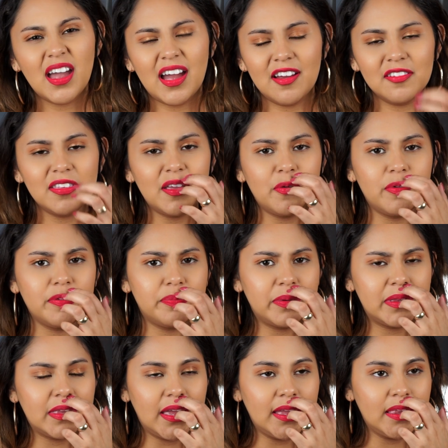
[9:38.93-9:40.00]
I don't think we've
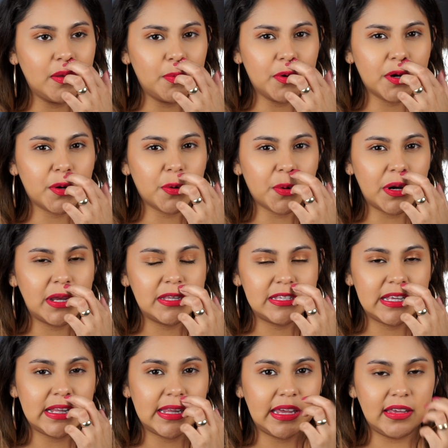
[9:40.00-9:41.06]
been anywhere
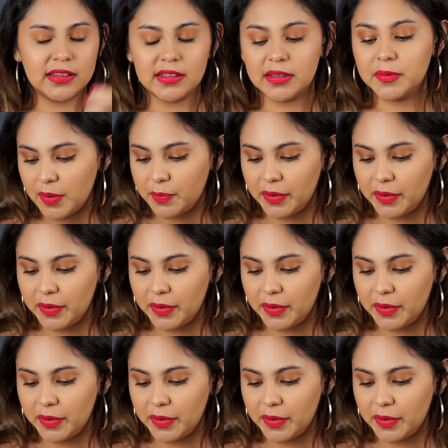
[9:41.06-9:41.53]
crazy lately.